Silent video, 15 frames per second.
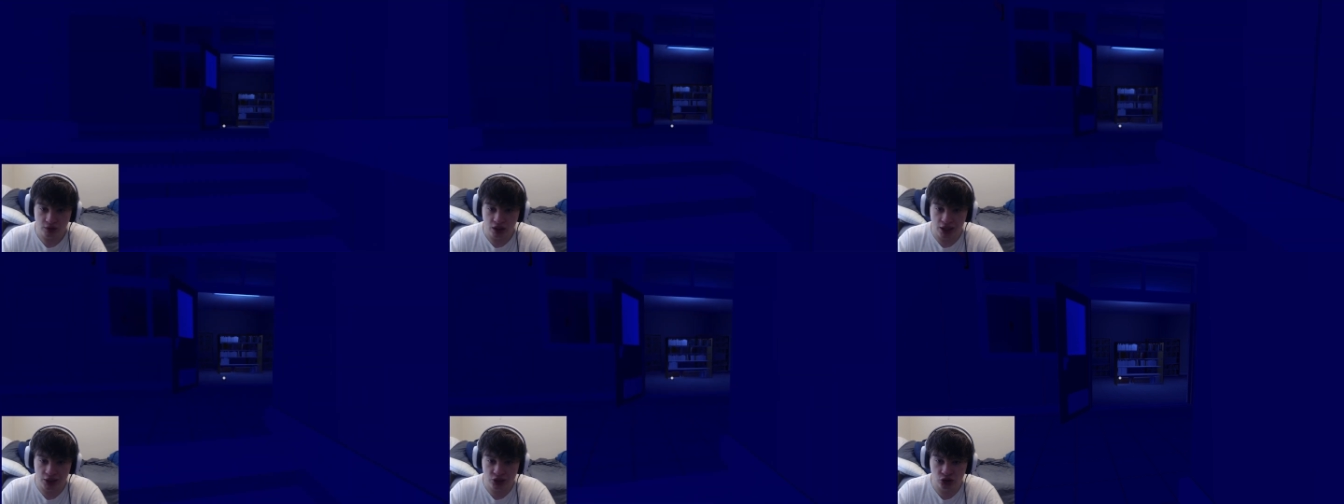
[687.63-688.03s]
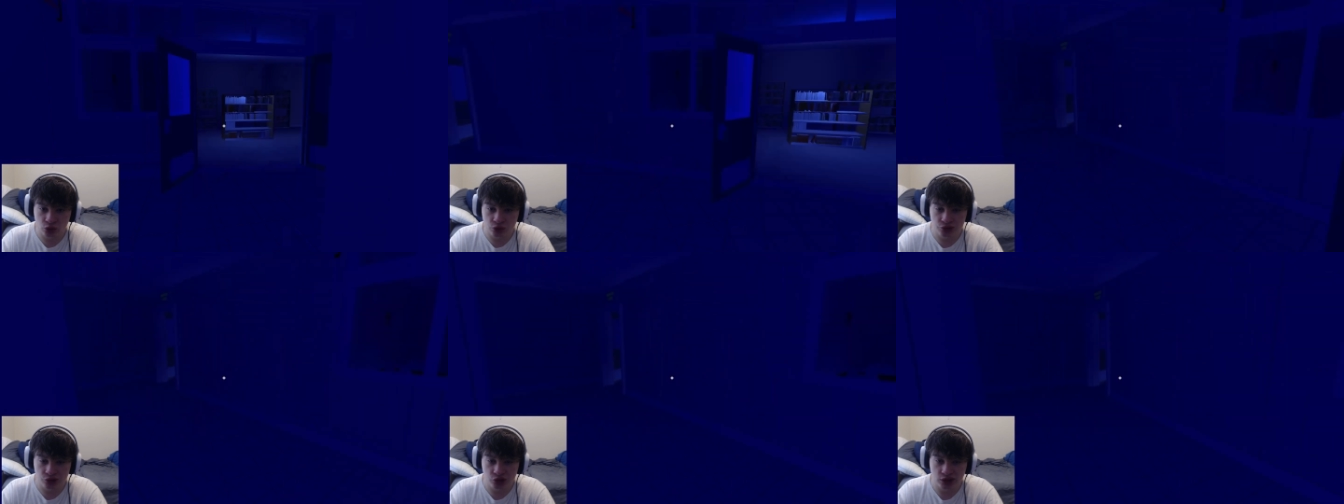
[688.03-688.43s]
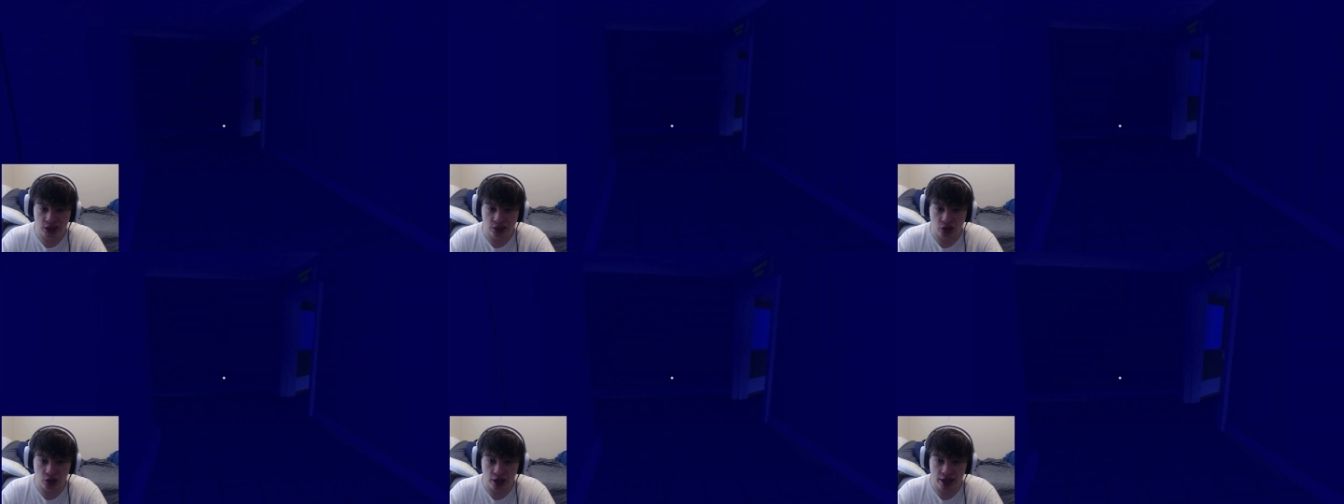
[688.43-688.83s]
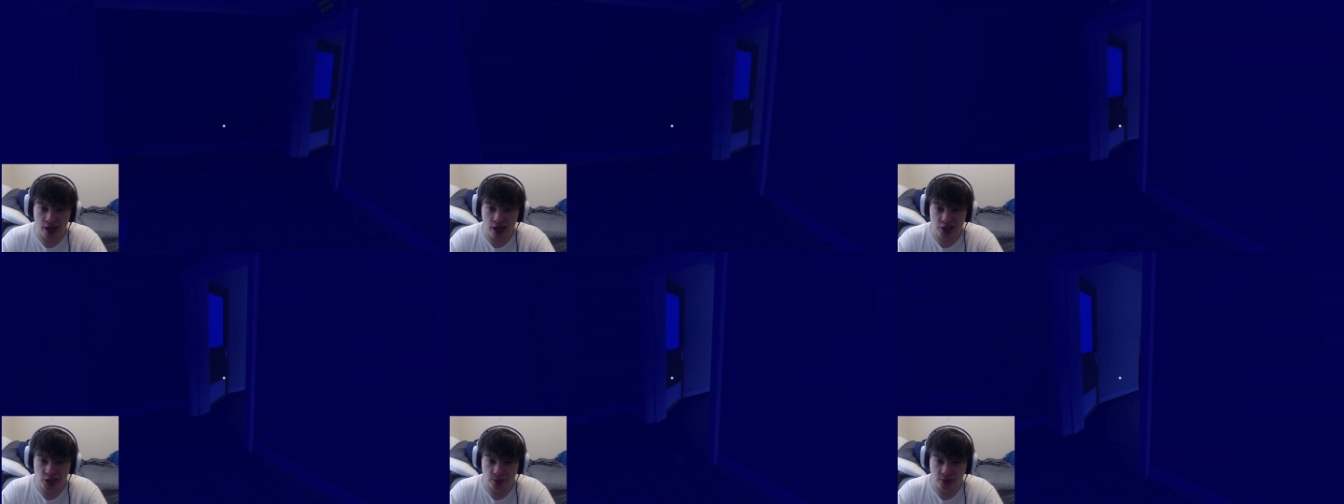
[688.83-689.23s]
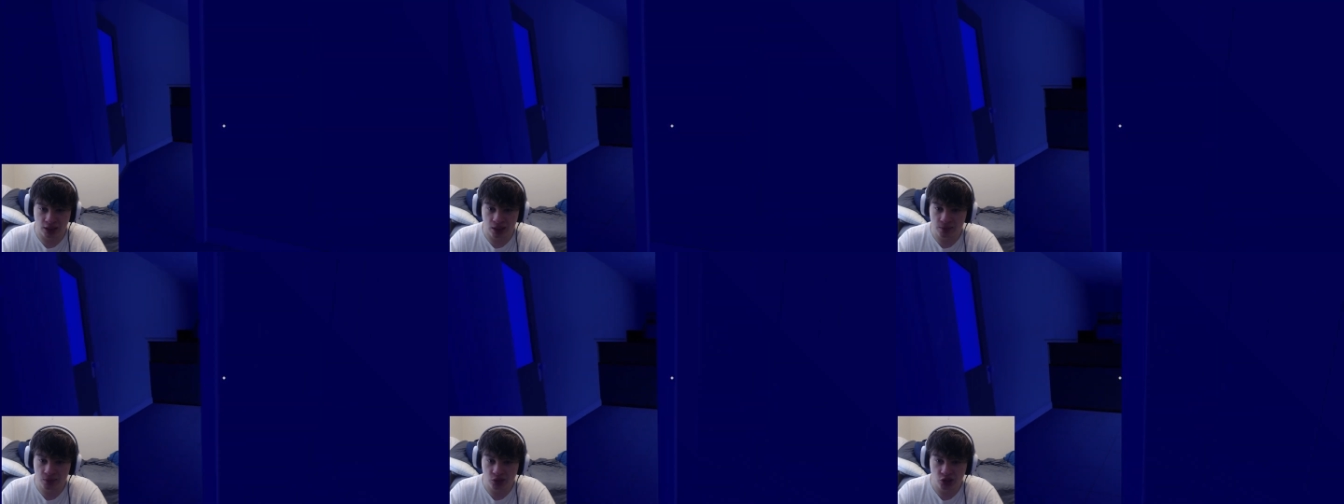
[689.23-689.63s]
I just don't understand her AI
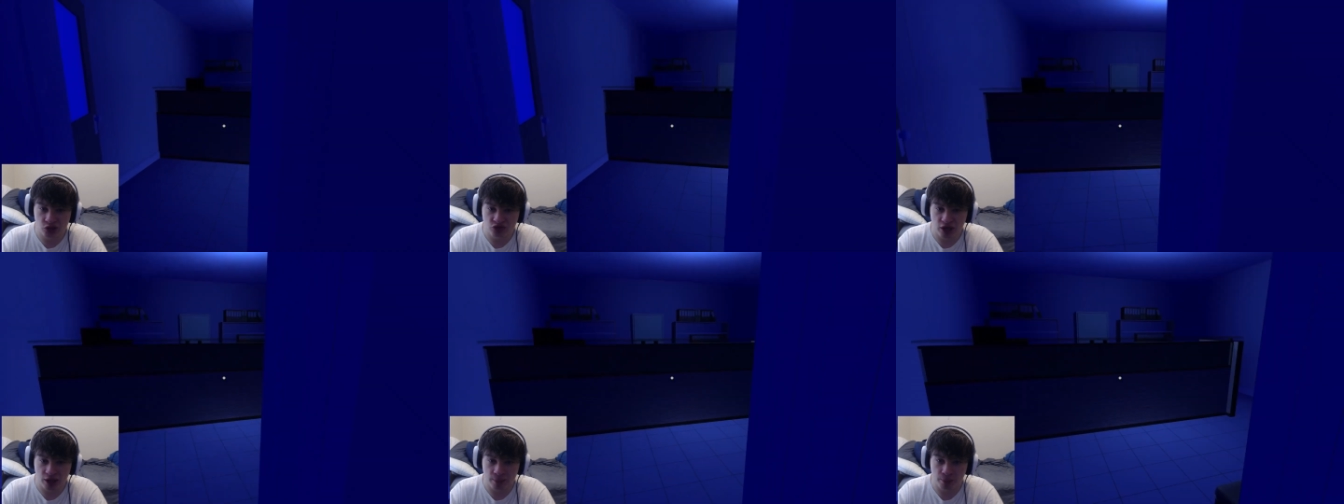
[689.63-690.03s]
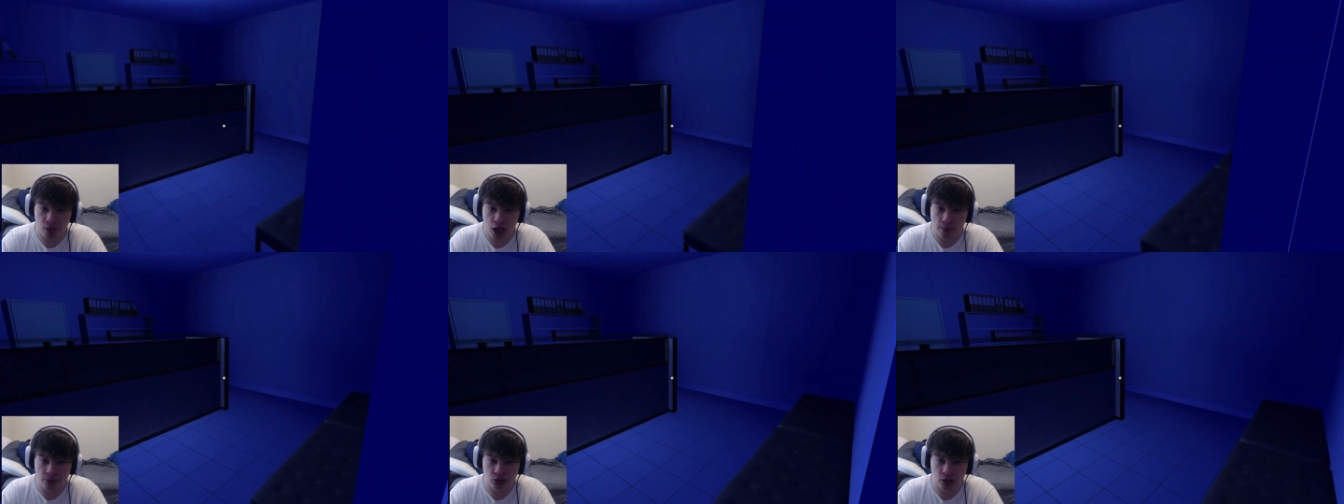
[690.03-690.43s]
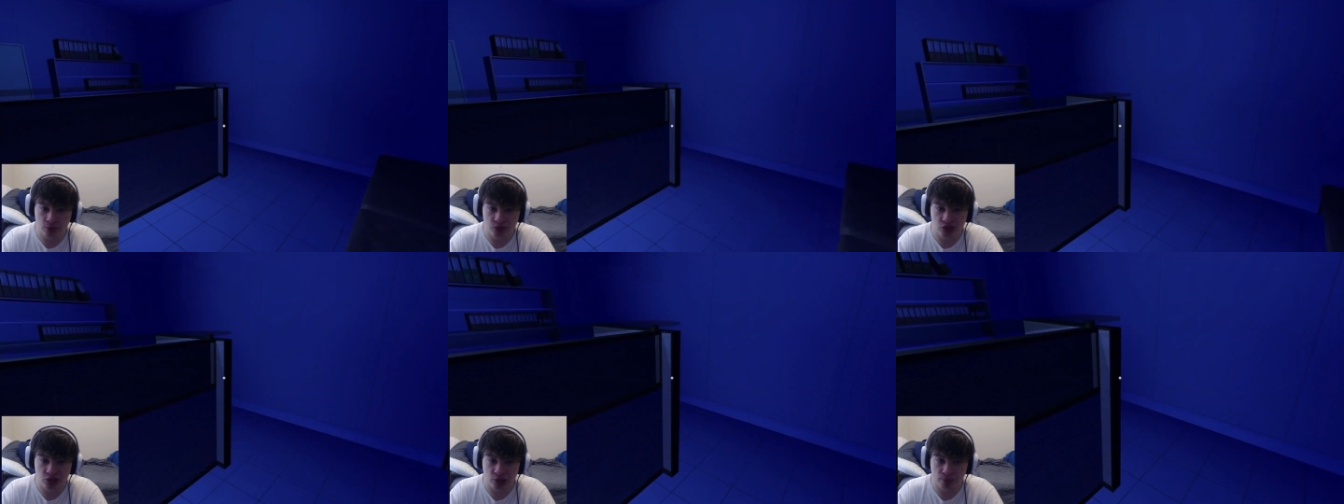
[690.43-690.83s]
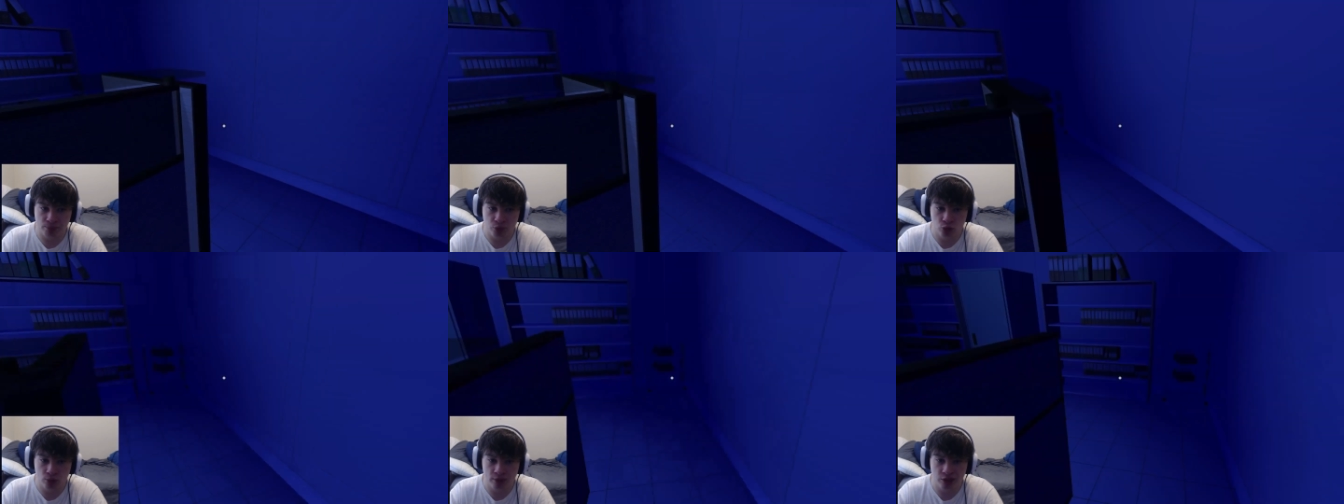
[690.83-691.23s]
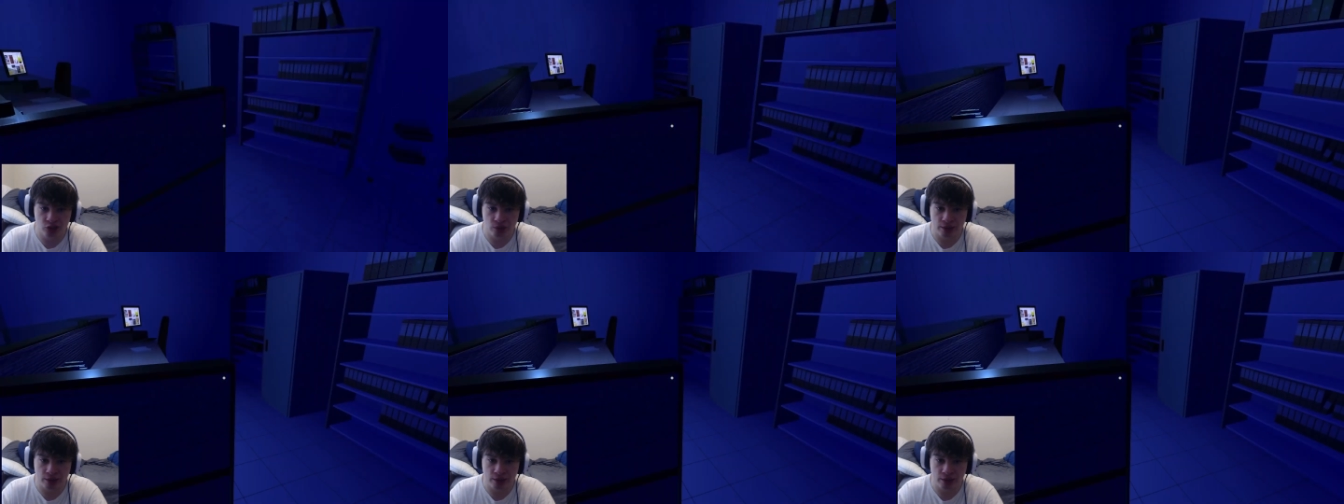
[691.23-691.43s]
sometimes. It just fucking pops up and she's like, boo, bitch.